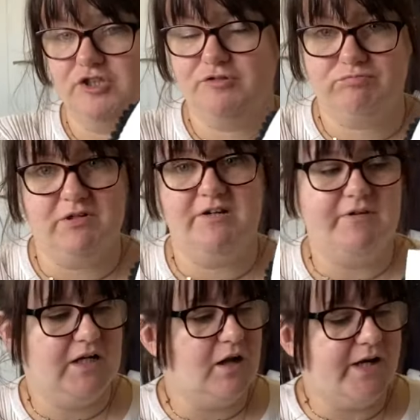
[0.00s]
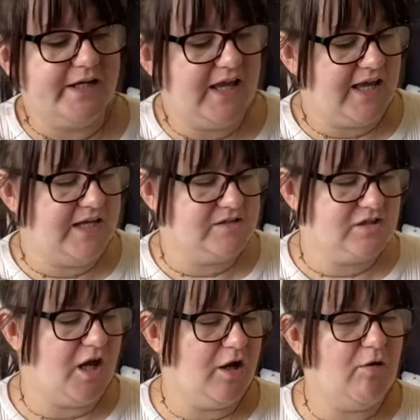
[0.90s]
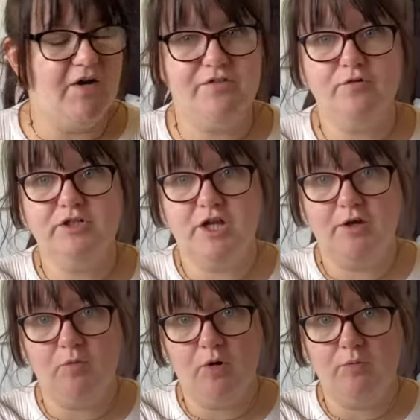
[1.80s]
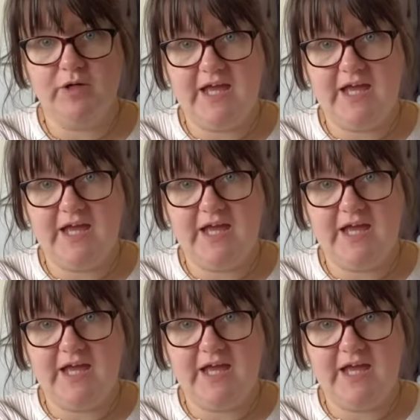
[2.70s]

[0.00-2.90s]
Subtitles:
just really, really like it. So I thought, you know what,